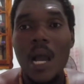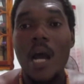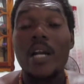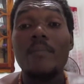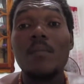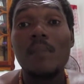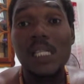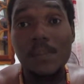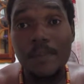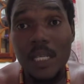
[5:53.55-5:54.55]
I remember
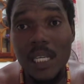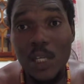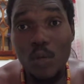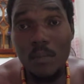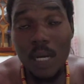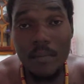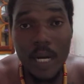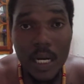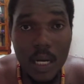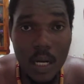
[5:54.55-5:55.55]
speaking with my
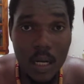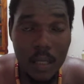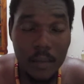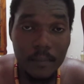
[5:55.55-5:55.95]
brother